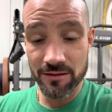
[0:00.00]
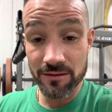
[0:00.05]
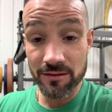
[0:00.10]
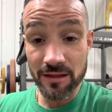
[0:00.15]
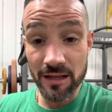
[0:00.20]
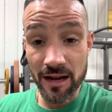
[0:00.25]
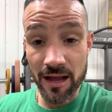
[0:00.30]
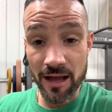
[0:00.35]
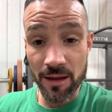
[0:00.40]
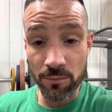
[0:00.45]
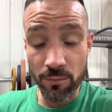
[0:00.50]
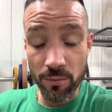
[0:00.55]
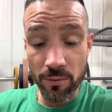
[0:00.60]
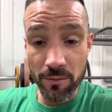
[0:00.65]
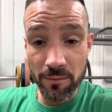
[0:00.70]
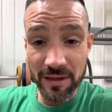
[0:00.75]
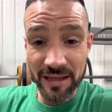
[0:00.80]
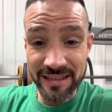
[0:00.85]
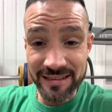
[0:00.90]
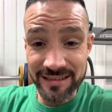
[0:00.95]
that I'm
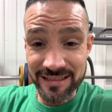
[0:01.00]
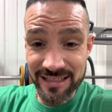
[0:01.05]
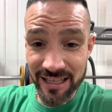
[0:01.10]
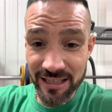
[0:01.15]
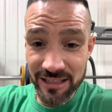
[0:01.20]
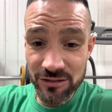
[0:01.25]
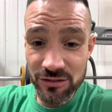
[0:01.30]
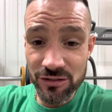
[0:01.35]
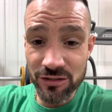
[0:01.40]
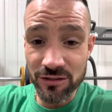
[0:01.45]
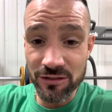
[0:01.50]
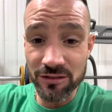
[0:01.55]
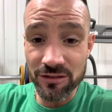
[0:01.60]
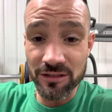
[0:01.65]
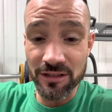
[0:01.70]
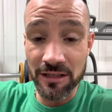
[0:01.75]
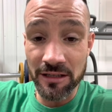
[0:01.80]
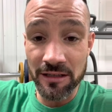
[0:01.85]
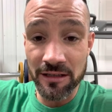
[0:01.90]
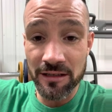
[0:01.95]

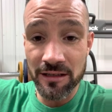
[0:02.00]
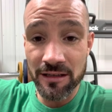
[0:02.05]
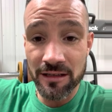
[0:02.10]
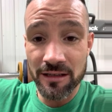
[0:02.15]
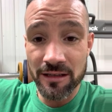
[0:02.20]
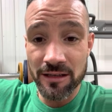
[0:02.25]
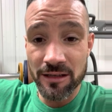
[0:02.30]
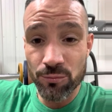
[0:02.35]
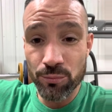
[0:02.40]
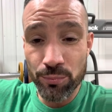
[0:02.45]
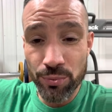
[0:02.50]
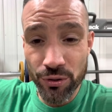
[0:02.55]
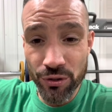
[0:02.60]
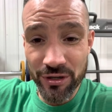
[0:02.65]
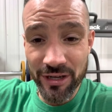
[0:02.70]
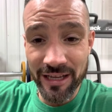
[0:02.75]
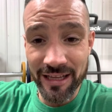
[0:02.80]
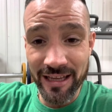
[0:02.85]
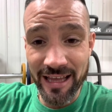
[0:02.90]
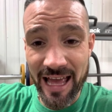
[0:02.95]
intentionally
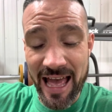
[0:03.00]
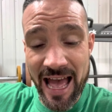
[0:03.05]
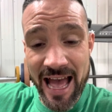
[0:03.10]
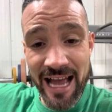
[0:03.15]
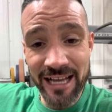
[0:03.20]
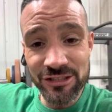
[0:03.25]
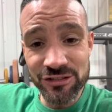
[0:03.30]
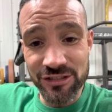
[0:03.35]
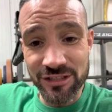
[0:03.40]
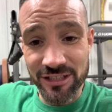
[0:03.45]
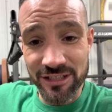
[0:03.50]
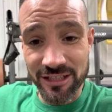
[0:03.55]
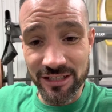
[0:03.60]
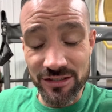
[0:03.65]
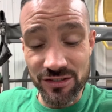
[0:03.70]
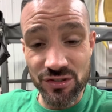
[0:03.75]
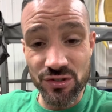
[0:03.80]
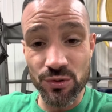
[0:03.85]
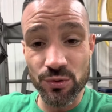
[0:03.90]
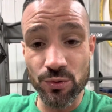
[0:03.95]
putting action
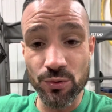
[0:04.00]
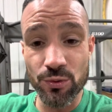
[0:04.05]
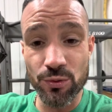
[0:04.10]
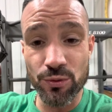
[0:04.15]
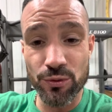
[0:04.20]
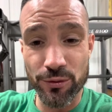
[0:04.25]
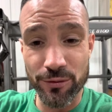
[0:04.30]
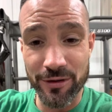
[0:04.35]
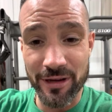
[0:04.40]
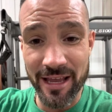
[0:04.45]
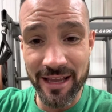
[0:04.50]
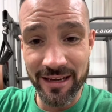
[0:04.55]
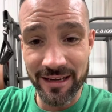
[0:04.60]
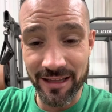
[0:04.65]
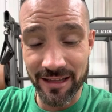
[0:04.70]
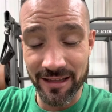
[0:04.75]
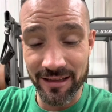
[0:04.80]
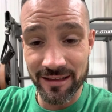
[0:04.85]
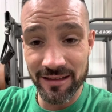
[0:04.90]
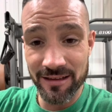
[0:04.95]
into
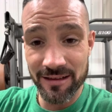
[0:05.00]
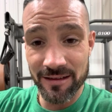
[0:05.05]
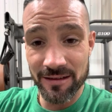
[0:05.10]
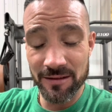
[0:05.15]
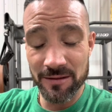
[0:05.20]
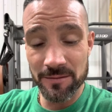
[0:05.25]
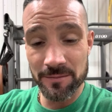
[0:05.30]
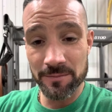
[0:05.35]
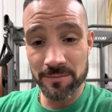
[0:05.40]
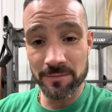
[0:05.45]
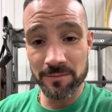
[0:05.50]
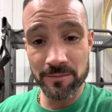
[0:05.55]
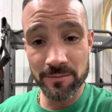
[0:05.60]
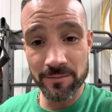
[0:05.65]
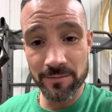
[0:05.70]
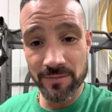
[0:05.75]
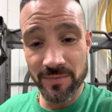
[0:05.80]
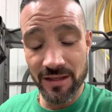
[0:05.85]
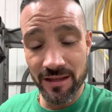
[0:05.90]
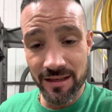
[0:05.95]
creating.
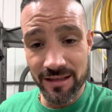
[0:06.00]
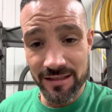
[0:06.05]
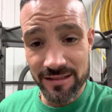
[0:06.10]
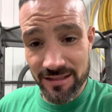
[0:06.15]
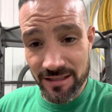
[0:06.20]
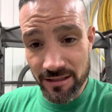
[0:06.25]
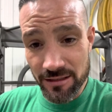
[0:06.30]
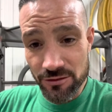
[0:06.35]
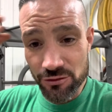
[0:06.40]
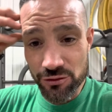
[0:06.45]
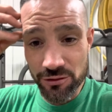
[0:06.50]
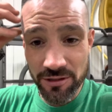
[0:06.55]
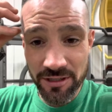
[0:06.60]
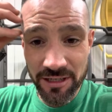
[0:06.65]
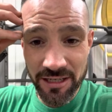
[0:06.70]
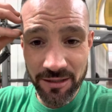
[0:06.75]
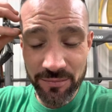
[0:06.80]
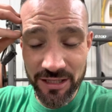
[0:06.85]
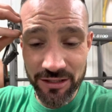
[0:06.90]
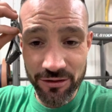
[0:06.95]
See, a
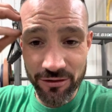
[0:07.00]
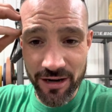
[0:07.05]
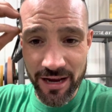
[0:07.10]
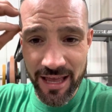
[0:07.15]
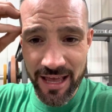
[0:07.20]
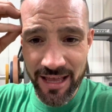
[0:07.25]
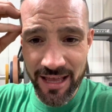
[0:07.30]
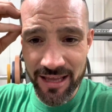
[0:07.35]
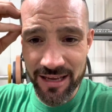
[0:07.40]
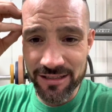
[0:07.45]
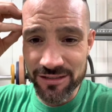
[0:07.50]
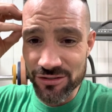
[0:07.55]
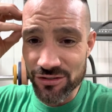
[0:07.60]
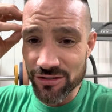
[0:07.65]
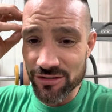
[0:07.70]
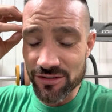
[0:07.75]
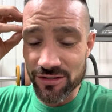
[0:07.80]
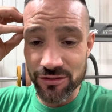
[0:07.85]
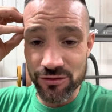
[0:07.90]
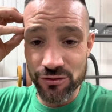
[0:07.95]
dream in your head is
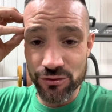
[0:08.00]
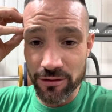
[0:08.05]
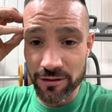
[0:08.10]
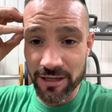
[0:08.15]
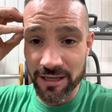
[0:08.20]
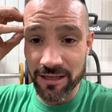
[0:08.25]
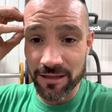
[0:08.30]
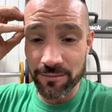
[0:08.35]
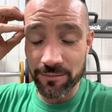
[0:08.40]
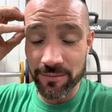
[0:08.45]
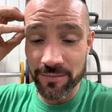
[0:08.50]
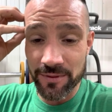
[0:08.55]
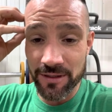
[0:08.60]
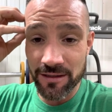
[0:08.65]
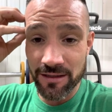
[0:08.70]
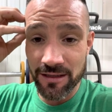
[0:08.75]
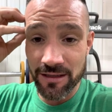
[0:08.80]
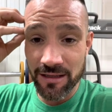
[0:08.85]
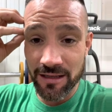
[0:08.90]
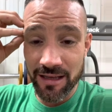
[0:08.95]
just a dream
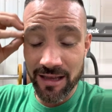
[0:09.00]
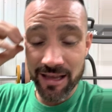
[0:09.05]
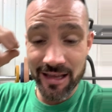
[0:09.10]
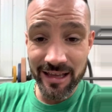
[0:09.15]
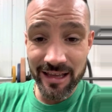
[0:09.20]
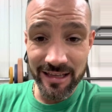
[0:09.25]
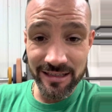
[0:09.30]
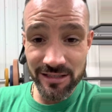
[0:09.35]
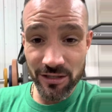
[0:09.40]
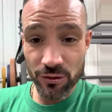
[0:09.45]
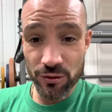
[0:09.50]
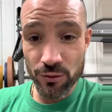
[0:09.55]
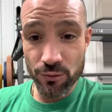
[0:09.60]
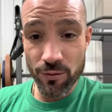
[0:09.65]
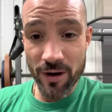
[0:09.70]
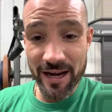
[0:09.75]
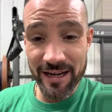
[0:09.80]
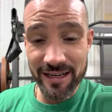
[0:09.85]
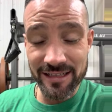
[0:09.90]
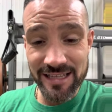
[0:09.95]
until you
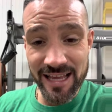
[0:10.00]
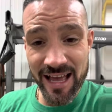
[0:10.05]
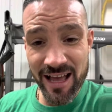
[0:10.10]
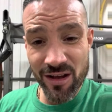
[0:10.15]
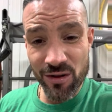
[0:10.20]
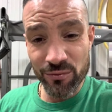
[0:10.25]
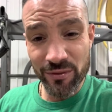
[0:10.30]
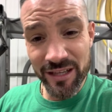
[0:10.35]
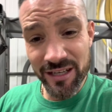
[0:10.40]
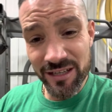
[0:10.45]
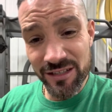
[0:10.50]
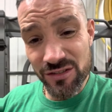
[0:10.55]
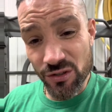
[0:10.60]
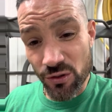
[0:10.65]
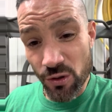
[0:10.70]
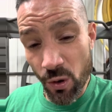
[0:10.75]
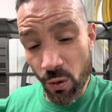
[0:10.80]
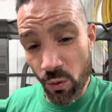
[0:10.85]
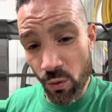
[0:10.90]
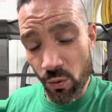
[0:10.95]
write it down, then it's a
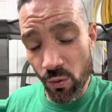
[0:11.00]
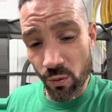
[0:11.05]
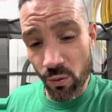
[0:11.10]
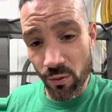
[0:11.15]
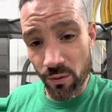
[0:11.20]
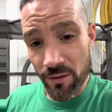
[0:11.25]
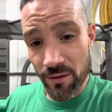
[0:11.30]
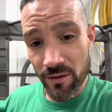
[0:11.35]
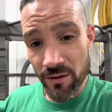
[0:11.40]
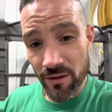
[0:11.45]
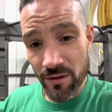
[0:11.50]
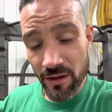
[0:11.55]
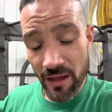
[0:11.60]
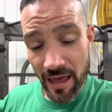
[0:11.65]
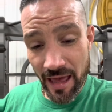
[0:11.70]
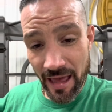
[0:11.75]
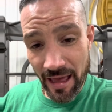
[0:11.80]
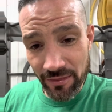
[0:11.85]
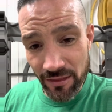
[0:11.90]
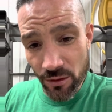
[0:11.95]
goal.
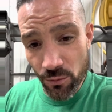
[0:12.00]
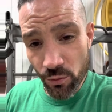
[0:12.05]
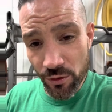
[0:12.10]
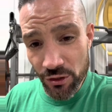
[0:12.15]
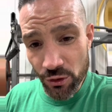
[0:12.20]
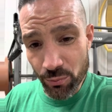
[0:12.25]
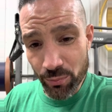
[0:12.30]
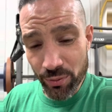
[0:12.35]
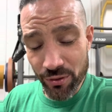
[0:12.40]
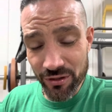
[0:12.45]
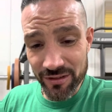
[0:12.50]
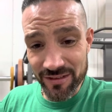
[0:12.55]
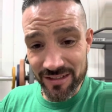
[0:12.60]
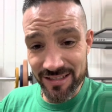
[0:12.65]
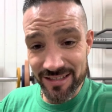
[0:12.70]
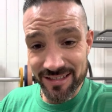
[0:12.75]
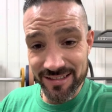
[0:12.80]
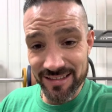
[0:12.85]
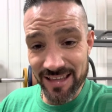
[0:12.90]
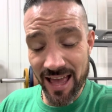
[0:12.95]
And then when you put in the
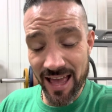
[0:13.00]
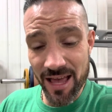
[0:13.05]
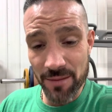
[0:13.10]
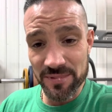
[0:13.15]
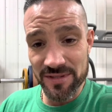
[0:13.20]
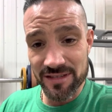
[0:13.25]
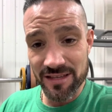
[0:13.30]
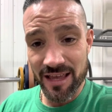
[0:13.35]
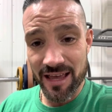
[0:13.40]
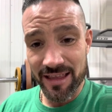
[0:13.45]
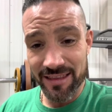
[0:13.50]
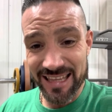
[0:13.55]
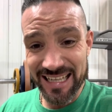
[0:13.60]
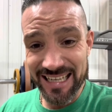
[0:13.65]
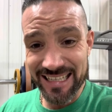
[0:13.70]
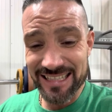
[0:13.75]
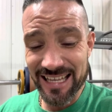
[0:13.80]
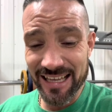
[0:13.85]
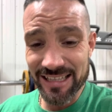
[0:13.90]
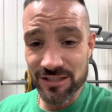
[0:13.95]
steps that
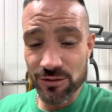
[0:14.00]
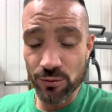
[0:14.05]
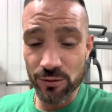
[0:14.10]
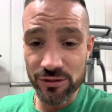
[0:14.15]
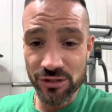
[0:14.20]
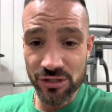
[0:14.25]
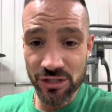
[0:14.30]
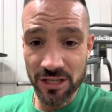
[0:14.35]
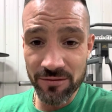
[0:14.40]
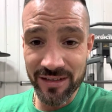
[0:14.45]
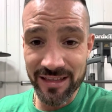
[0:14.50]
it takes to achieve